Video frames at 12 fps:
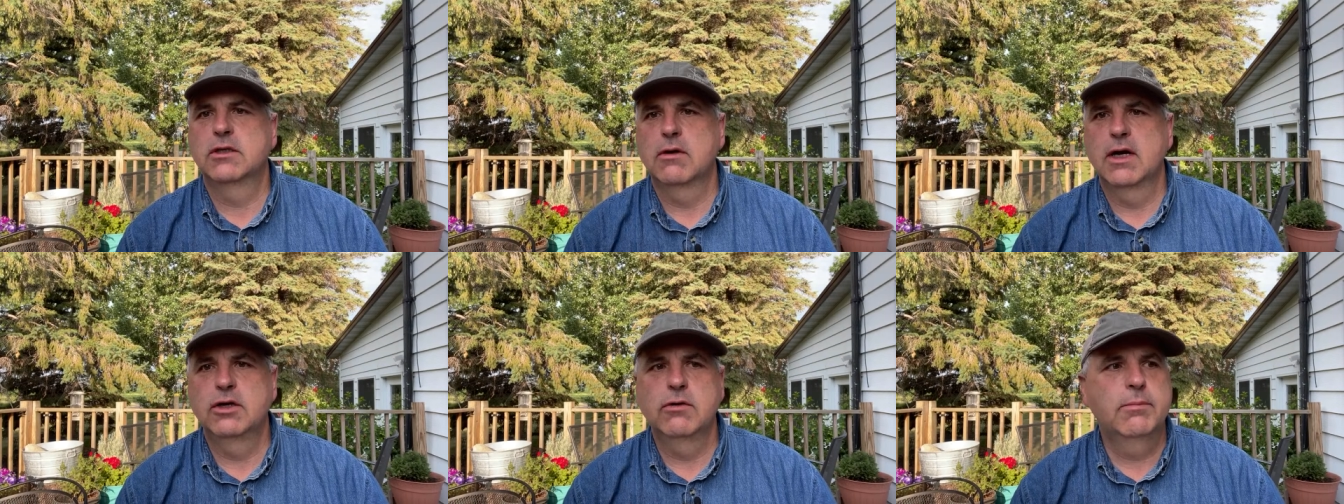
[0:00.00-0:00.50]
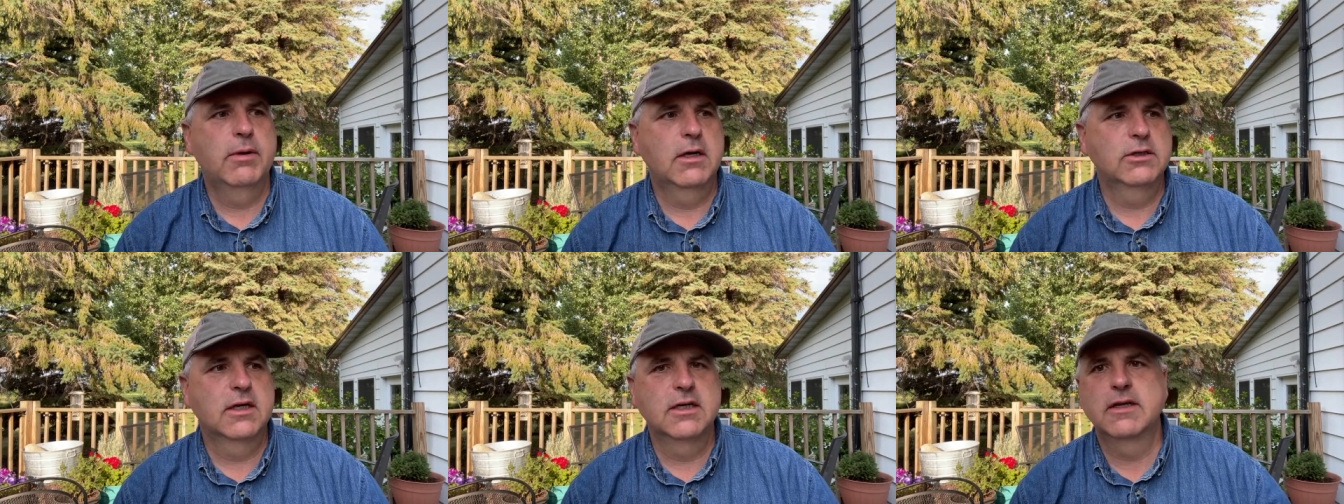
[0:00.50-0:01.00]
So I do
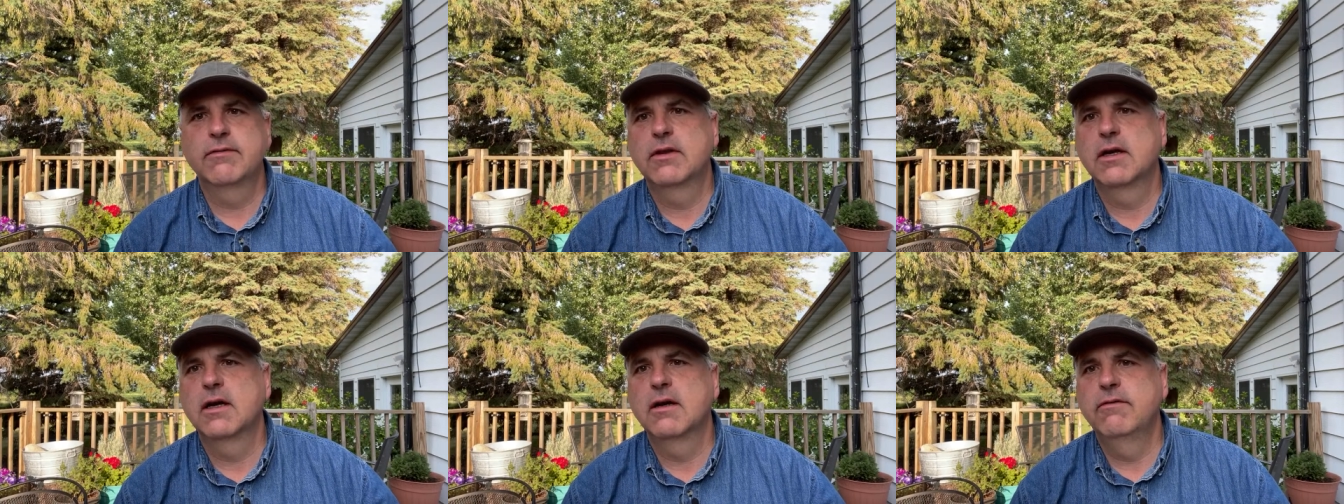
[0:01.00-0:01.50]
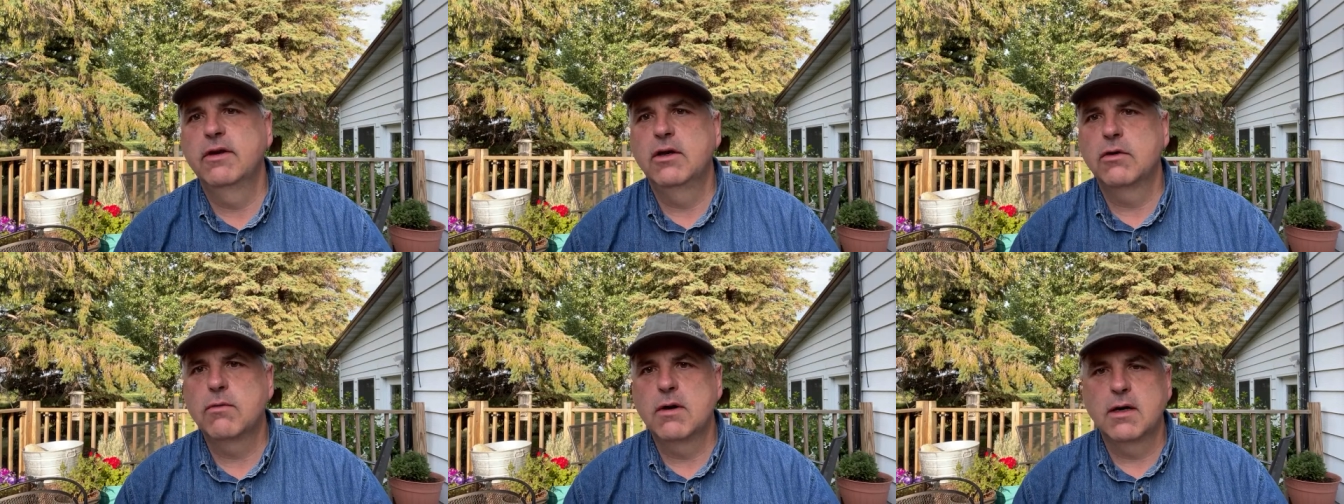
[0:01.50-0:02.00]
apologize if the
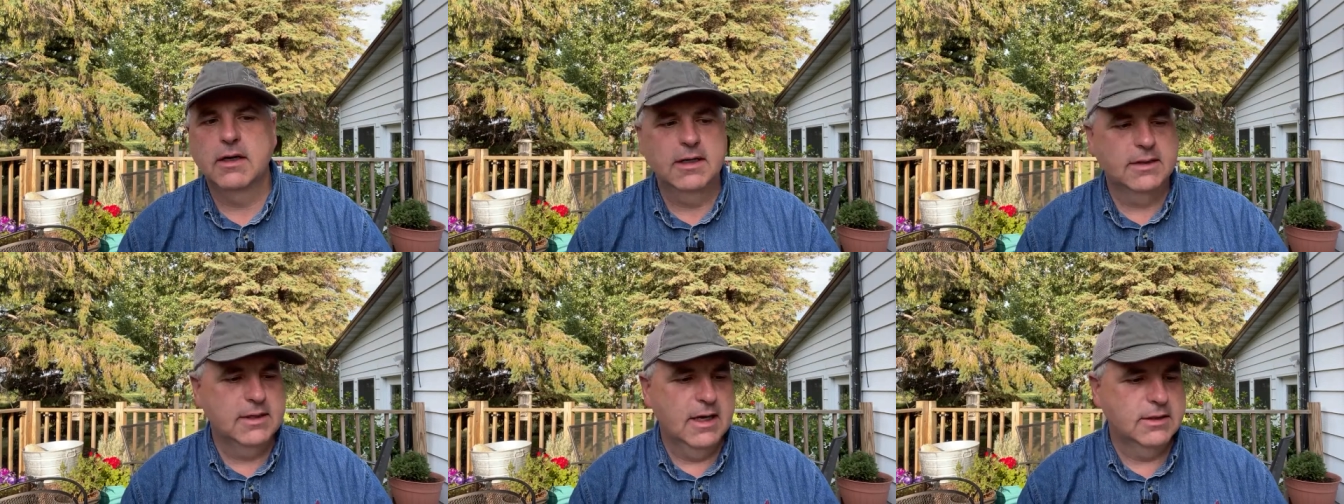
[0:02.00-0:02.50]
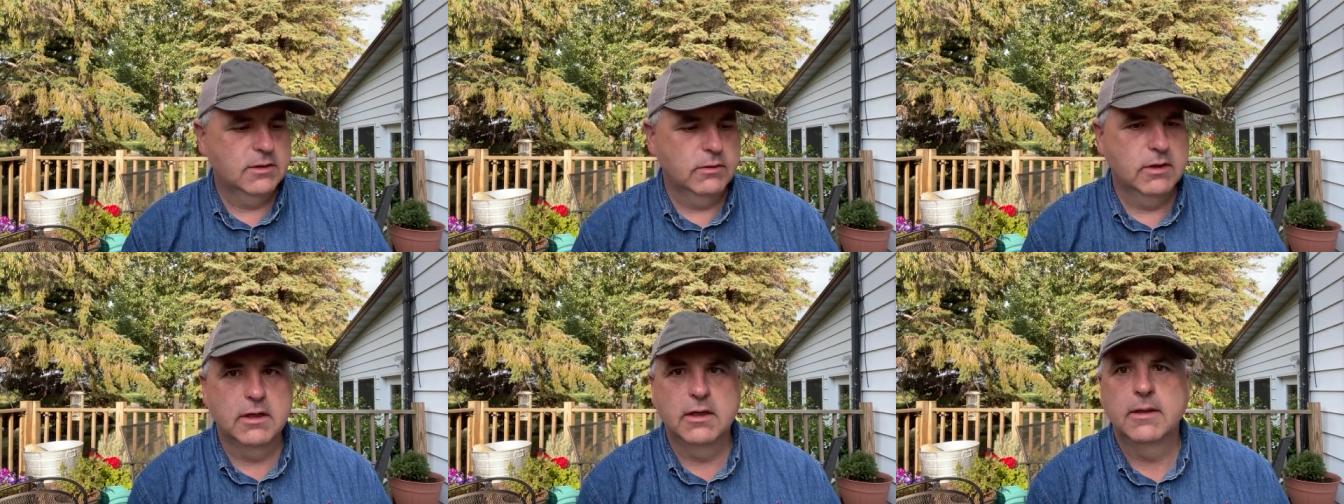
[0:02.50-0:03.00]
video quality is not so
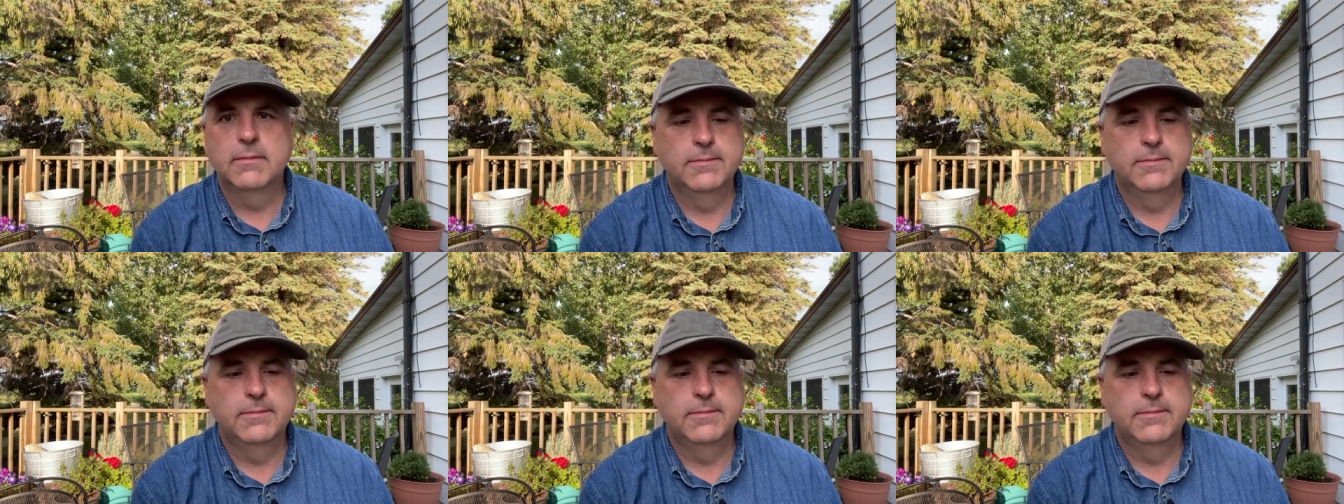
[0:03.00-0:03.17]
good.